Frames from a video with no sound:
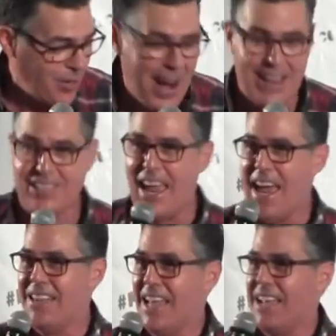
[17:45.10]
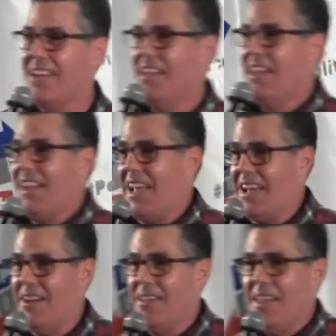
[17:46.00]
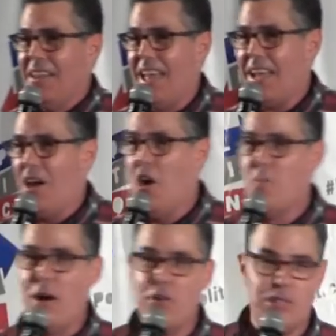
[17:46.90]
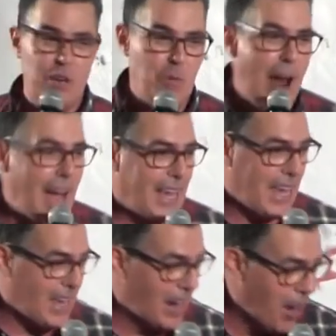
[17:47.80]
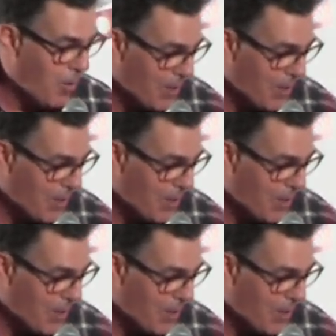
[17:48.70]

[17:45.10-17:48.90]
trash can like hobos in Rocky, you know,